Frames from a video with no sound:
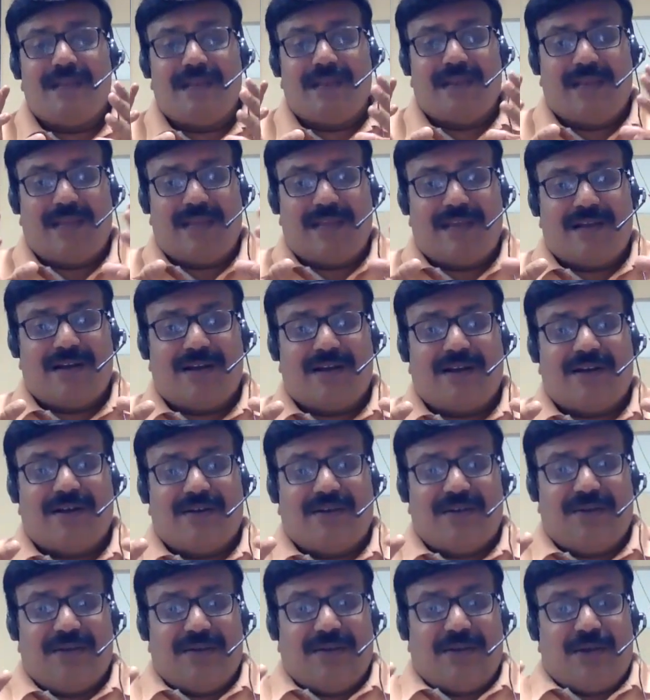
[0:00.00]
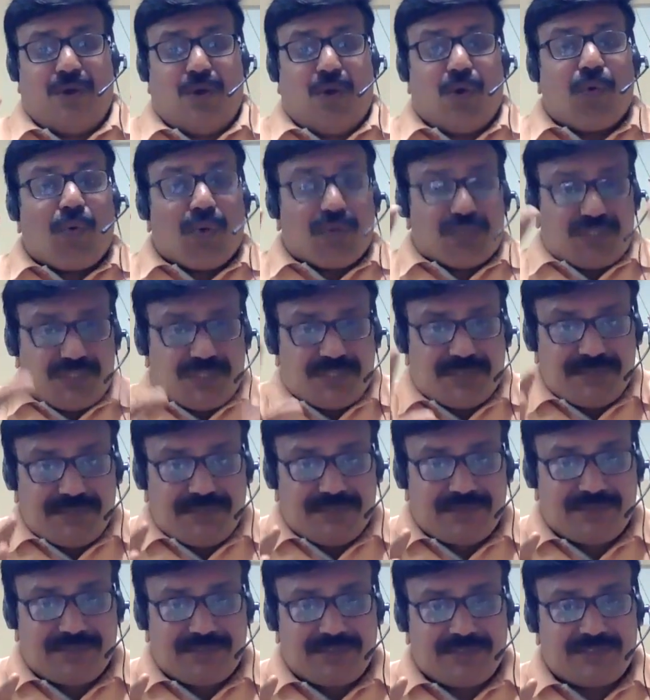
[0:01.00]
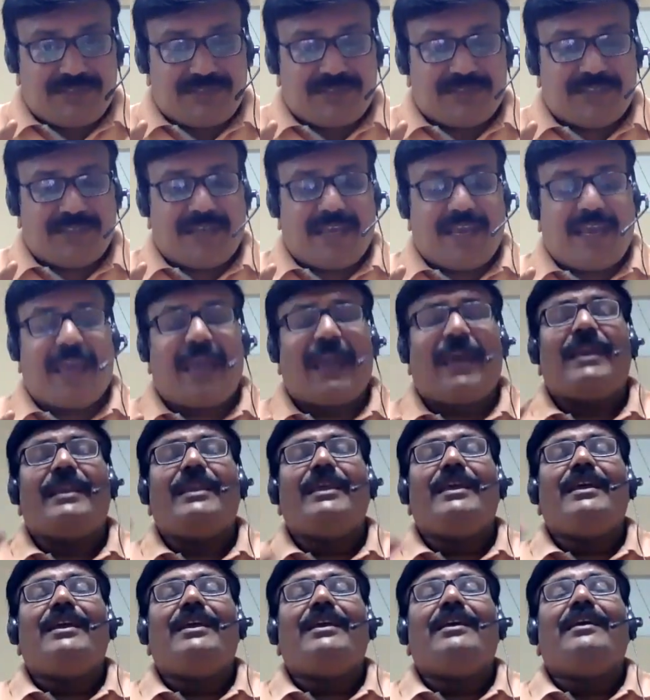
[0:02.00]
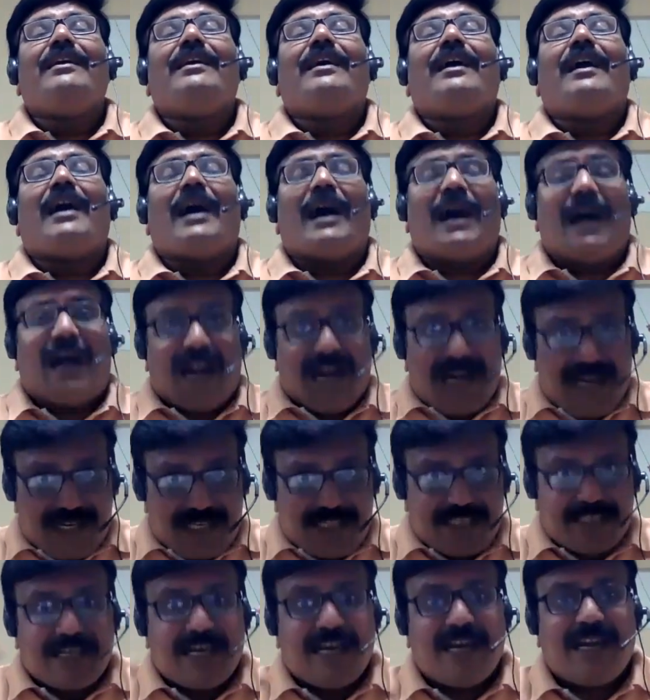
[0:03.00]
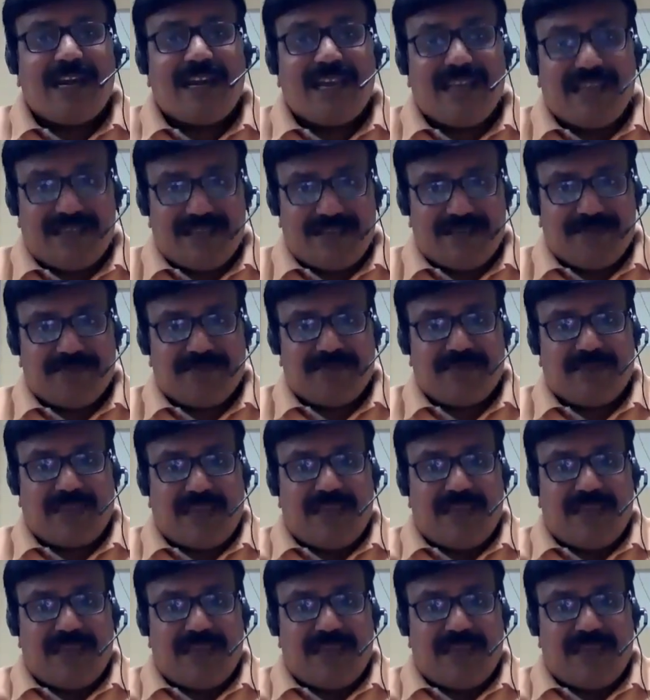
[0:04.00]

like questions, any understanding